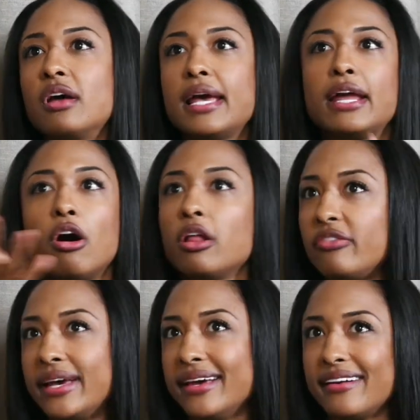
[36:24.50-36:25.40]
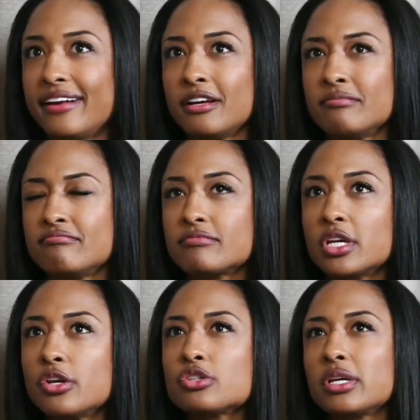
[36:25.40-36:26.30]
all of it.
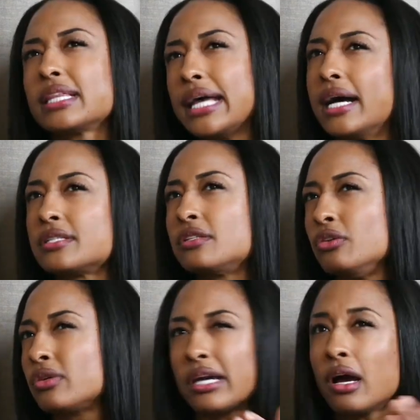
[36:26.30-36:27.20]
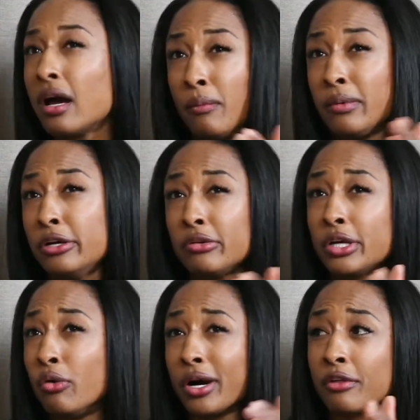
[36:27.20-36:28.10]
So I think that has to do, because I'm literally
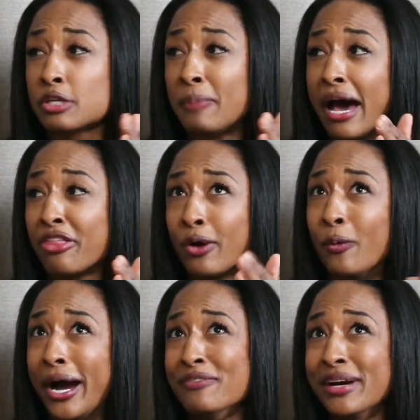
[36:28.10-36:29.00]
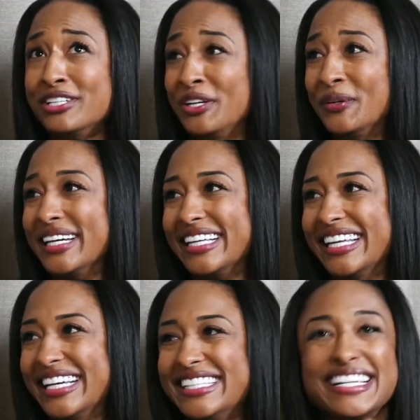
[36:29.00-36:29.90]
going on this path, like, why am I doing
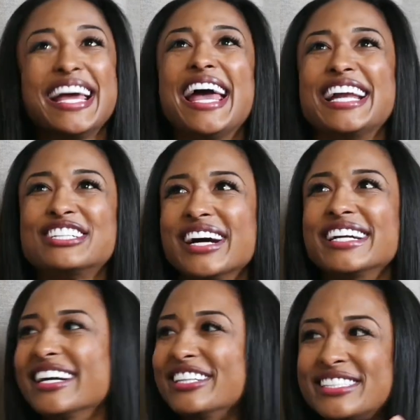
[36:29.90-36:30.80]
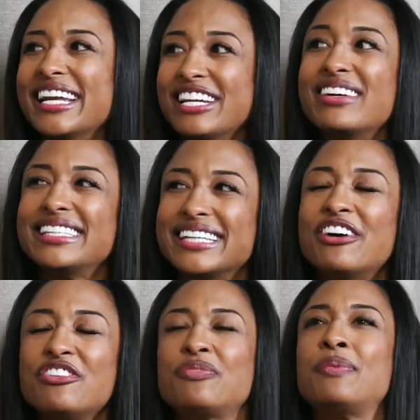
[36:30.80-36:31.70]
this? And trying to understand it
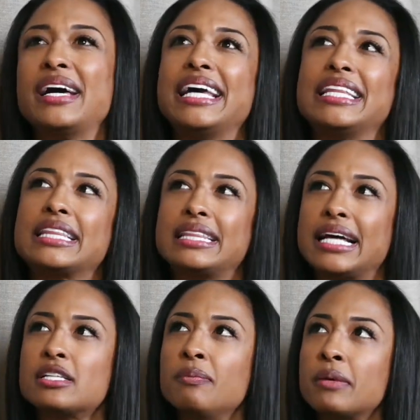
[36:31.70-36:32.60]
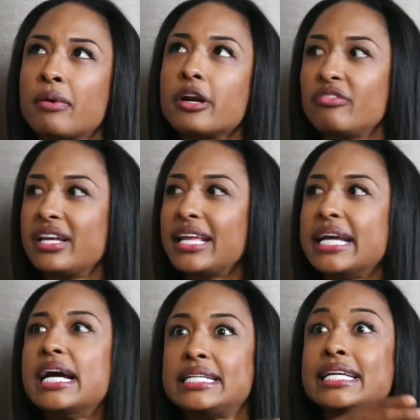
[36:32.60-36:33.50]
myself. But I think that's a big part of it. Like,
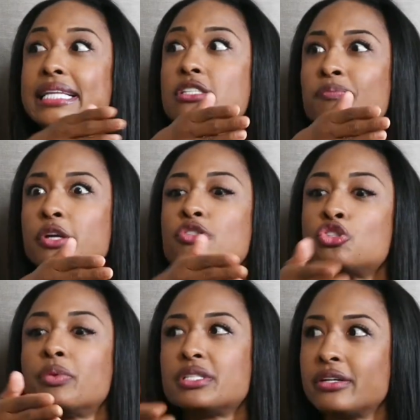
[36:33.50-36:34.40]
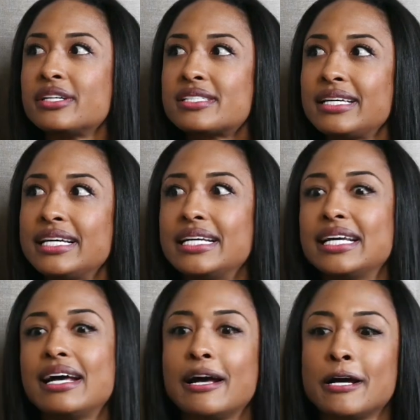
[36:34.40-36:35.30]
I take that part super seriously.
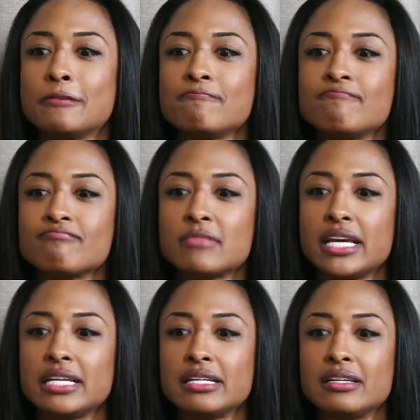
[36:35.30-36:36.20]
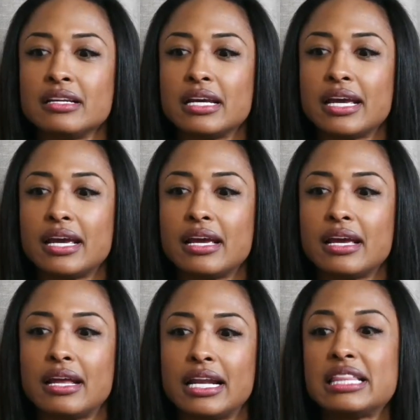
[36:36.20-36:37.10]
And
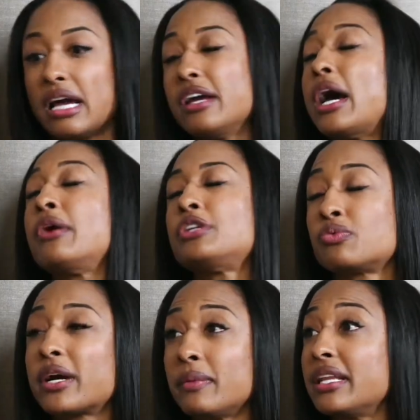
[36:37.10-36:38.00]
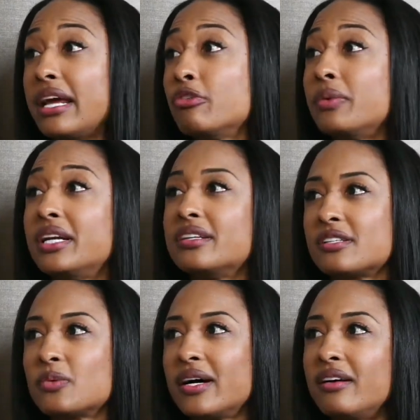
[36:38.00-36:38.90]
I just recommend that everybody does as
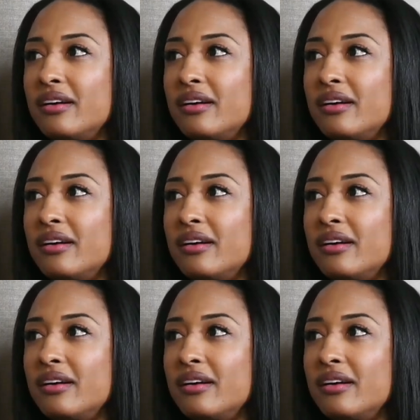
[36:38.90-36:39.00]
well.